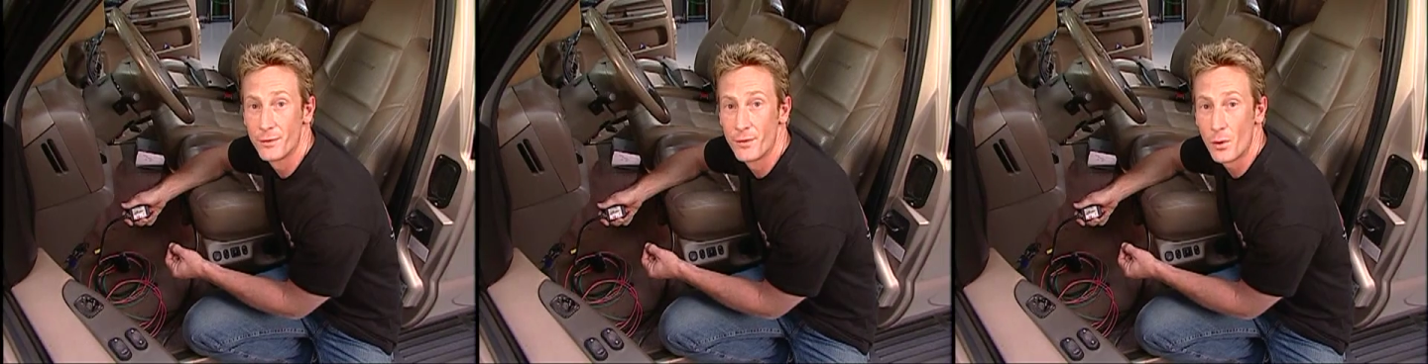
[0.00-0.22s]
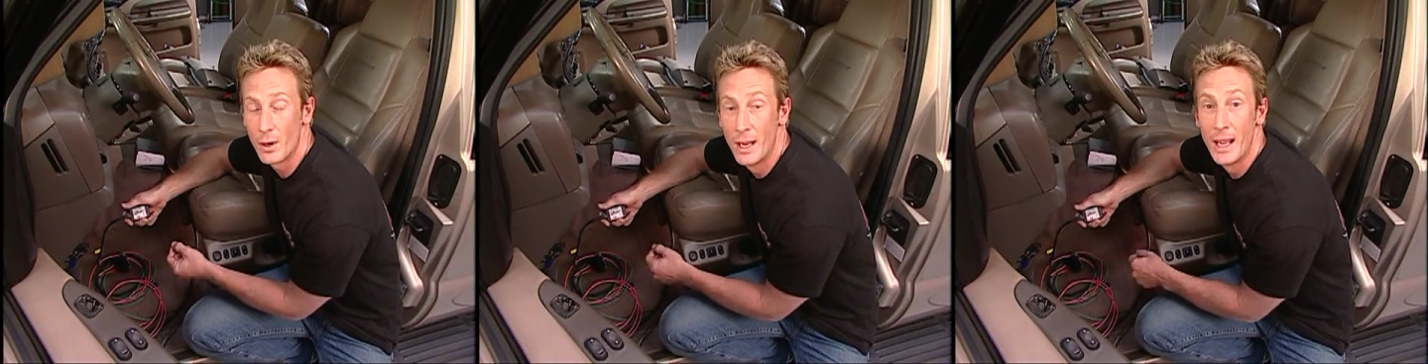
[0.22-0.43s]

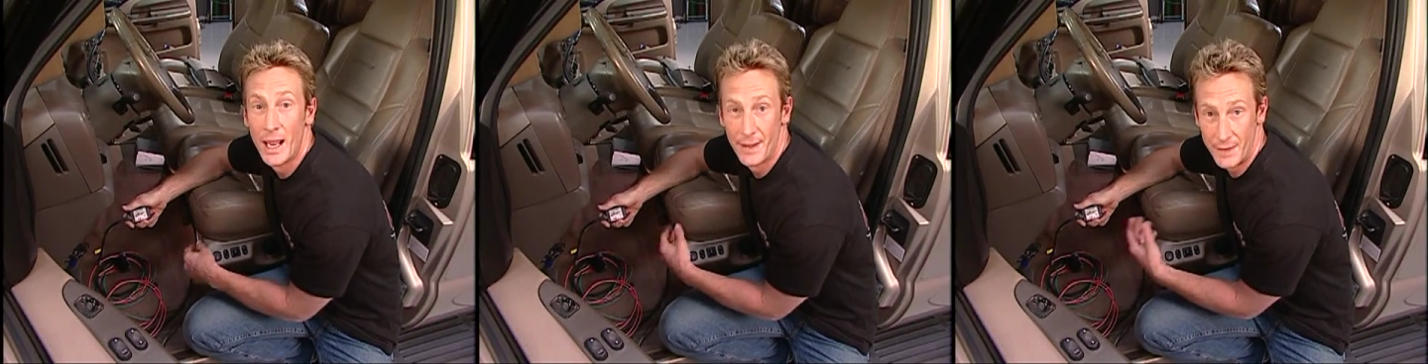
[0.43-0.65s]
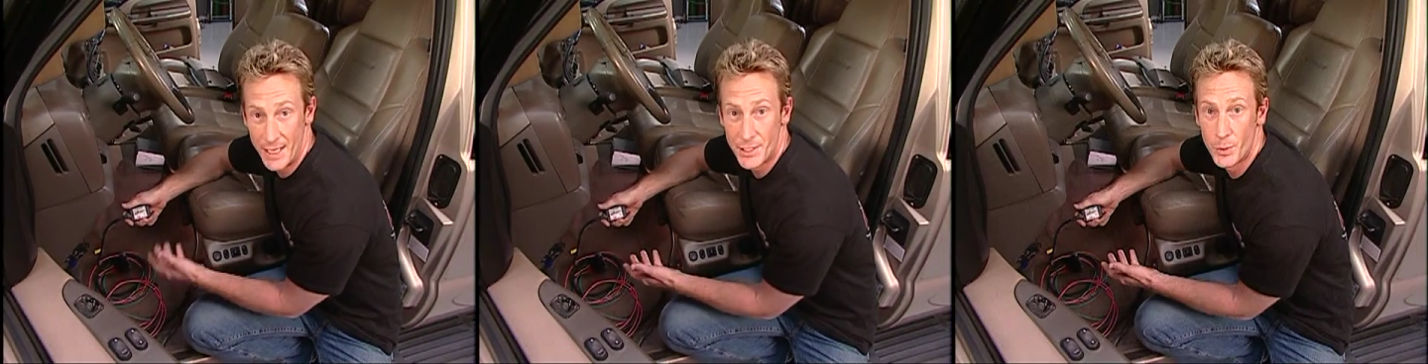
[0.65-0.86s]
for,
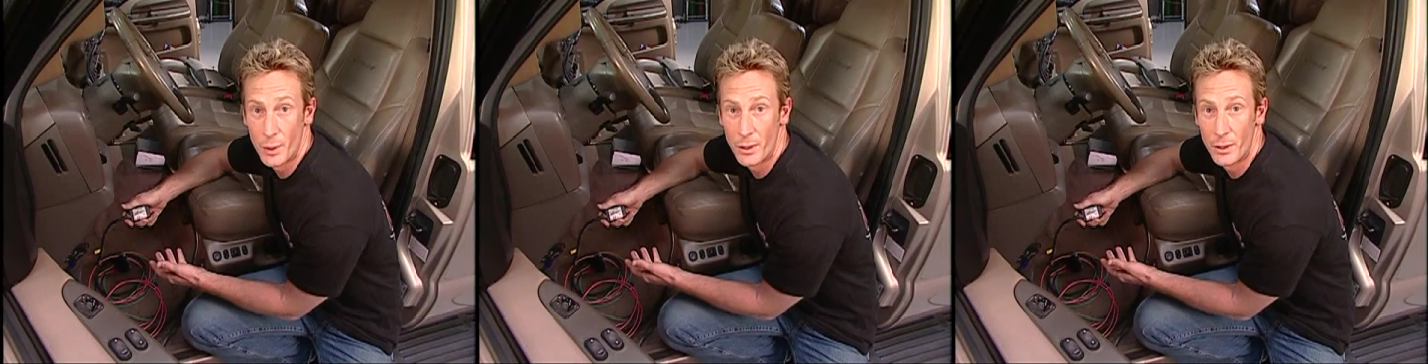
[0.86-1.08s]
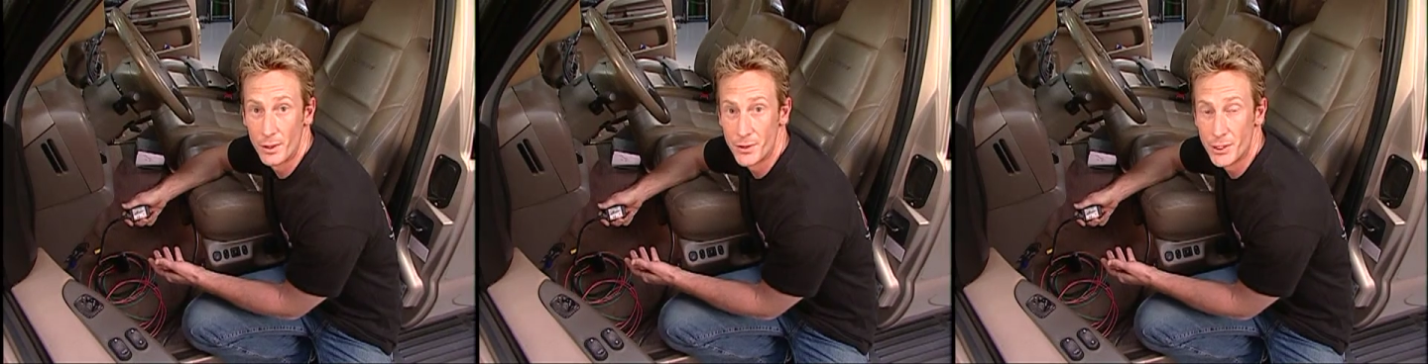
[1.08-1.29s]
and that's what
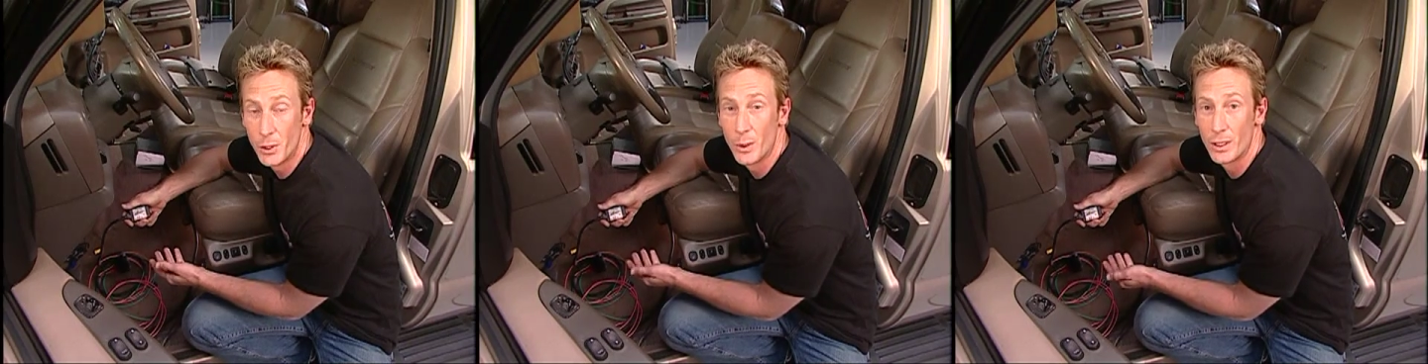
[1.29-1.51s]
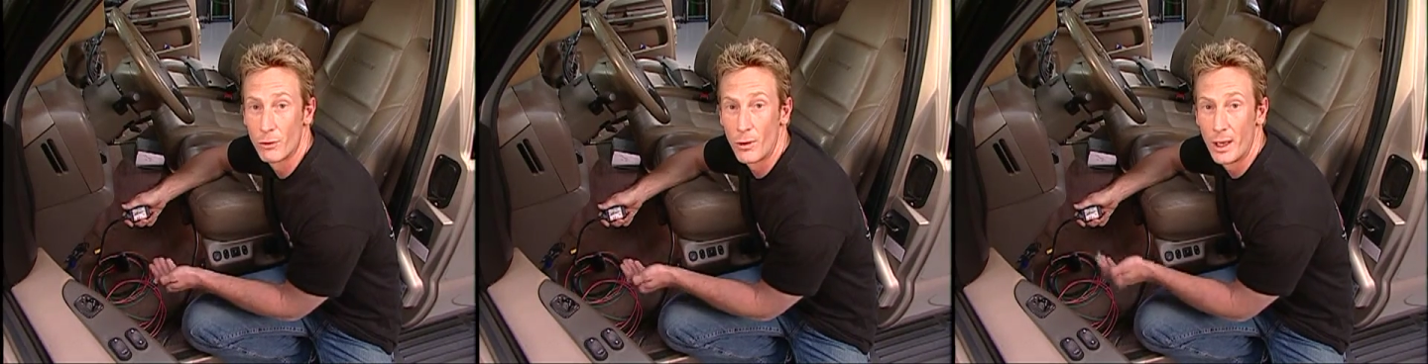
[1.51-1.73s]
it'll do.
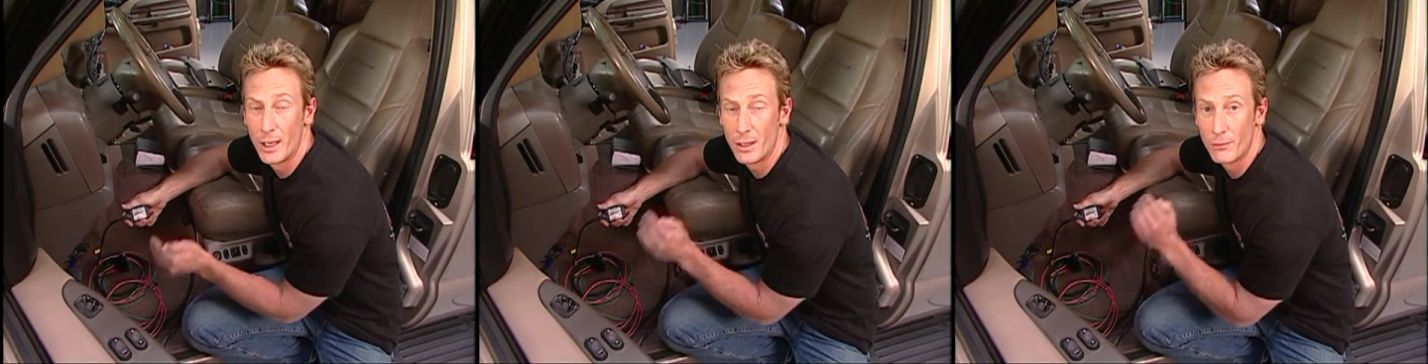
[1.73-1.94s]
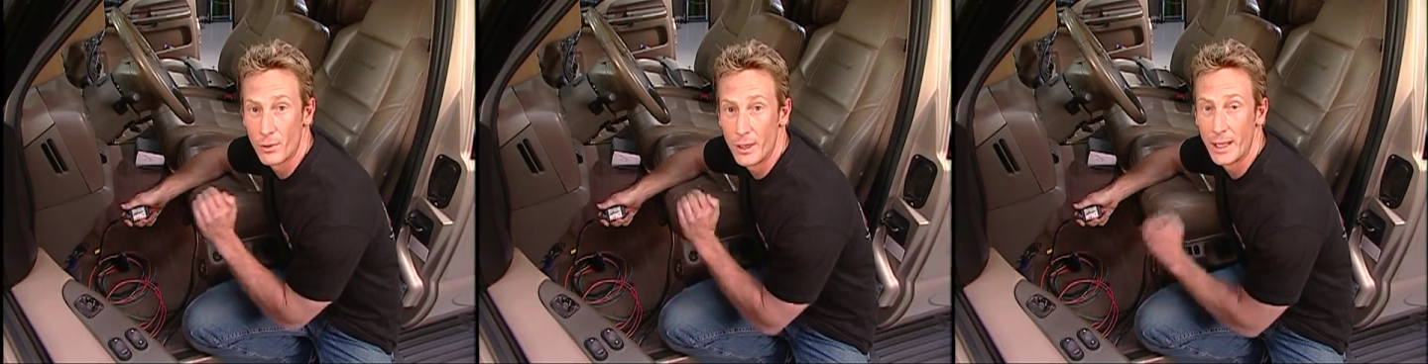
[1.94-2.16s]
It'll let
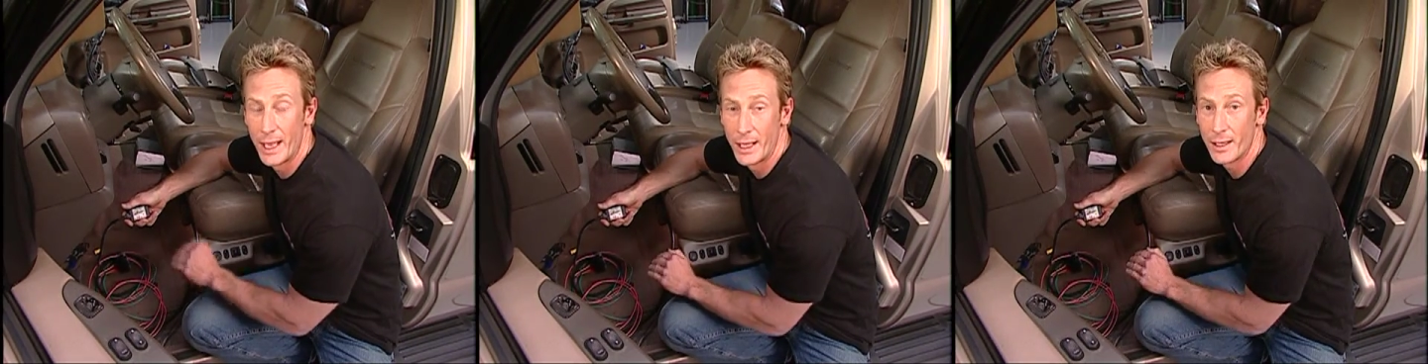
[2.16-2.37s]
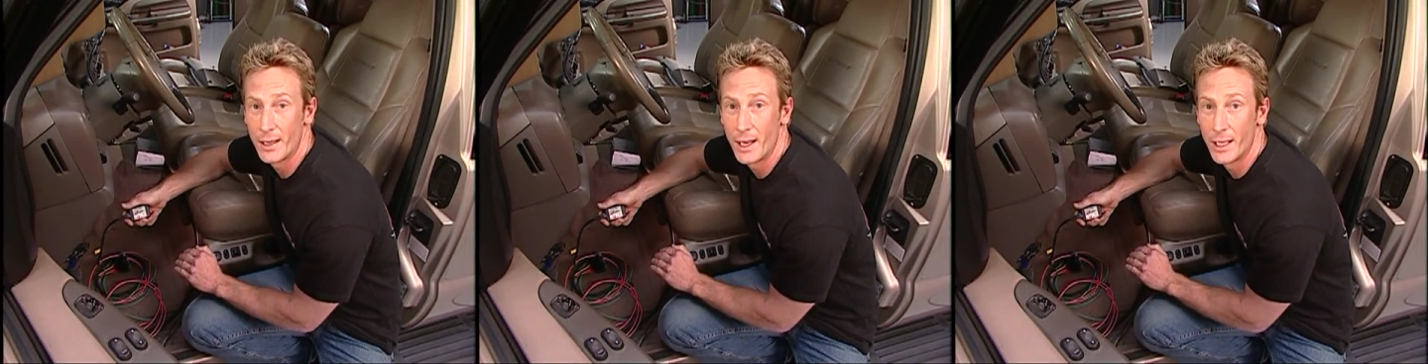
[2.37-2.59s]
it run
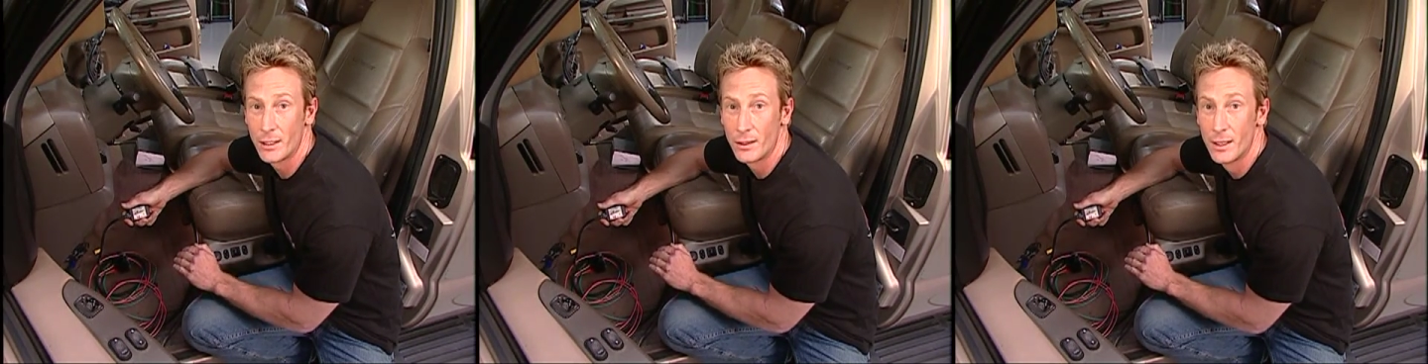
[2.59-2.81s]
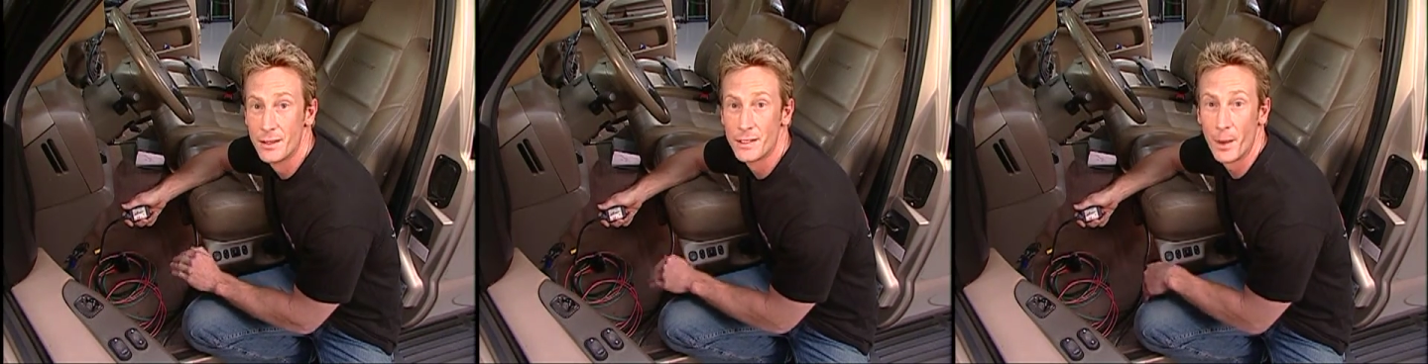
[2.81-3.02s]
at an
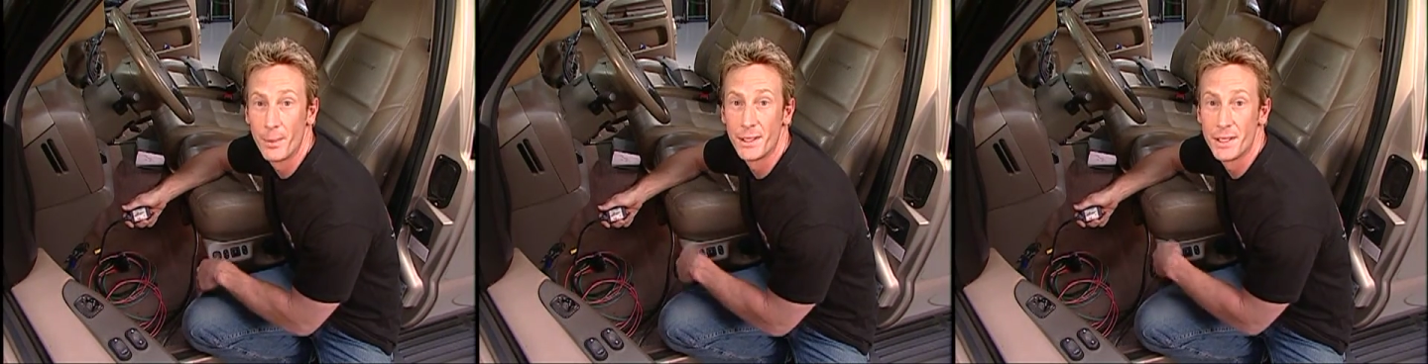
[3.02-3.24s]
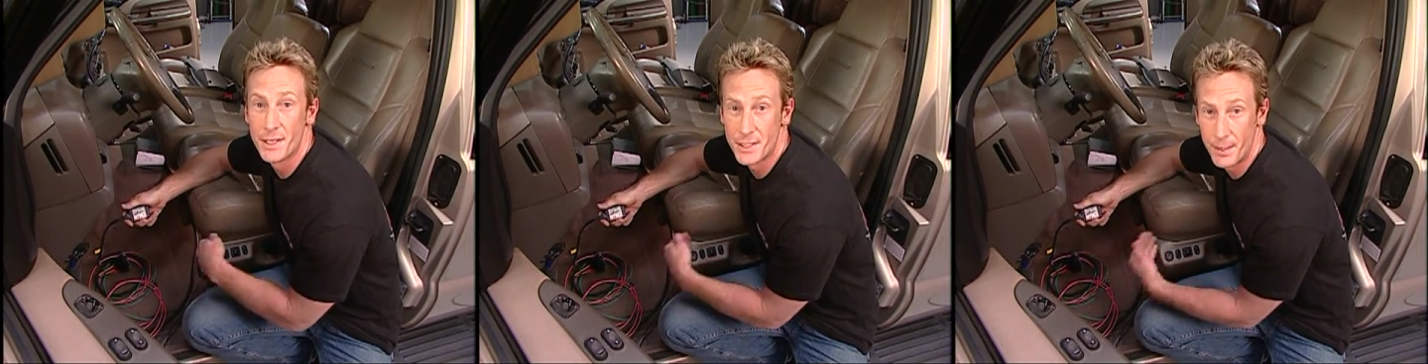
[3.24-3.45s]
idle to help
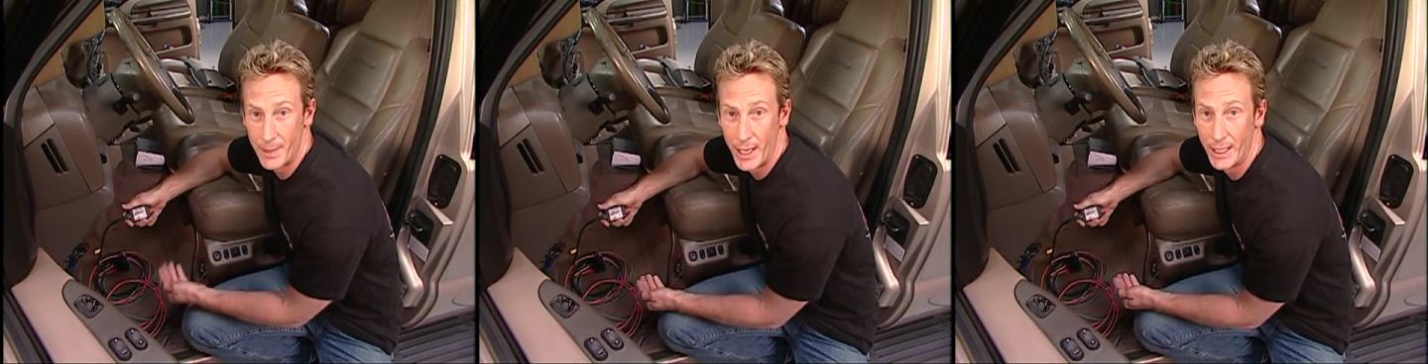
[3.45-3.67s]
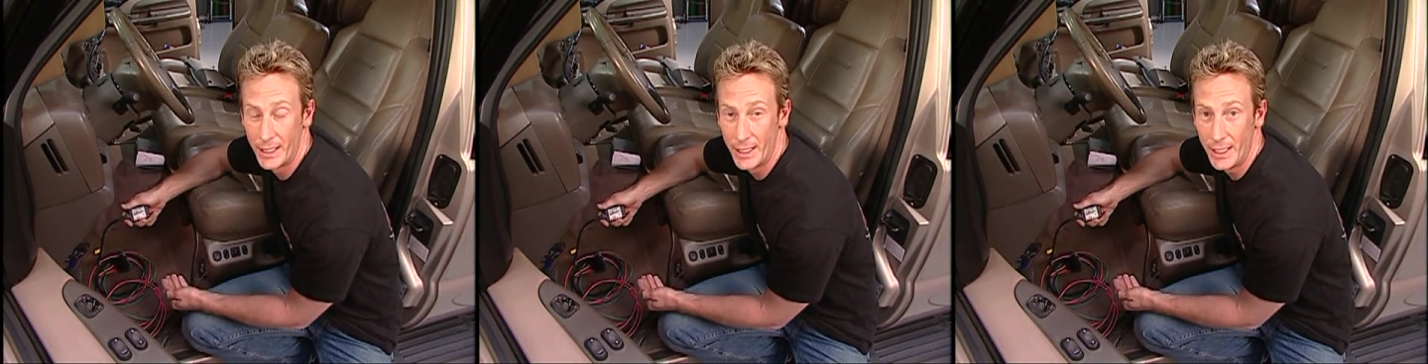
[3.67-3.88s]
it
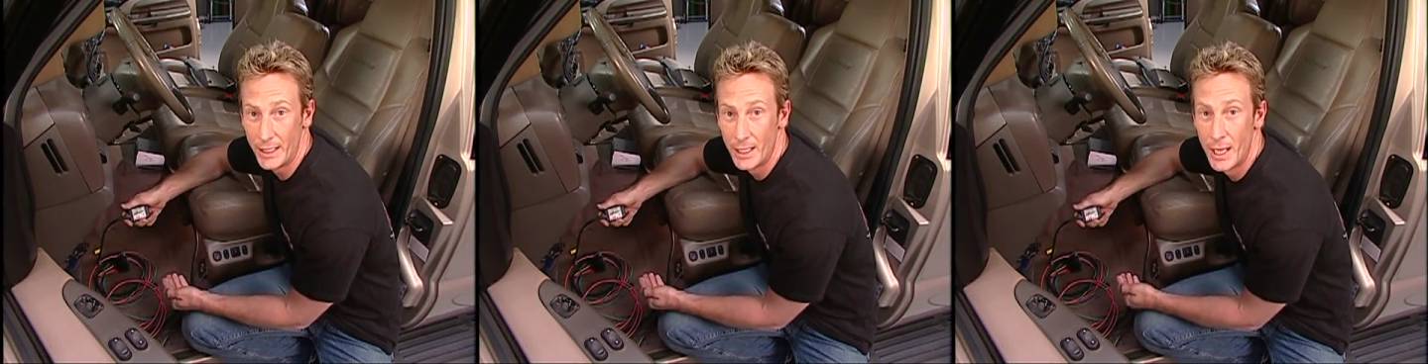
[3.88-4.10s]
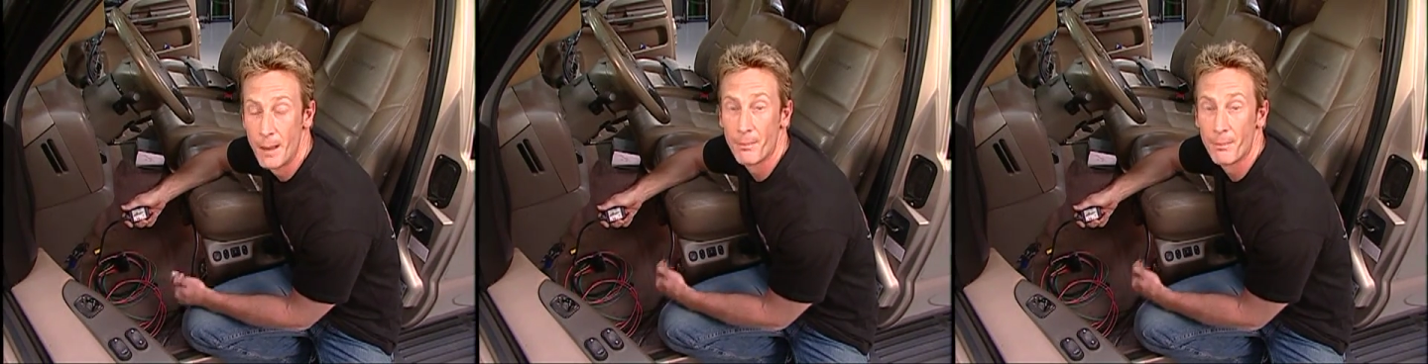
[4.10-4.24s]
dissipate heat.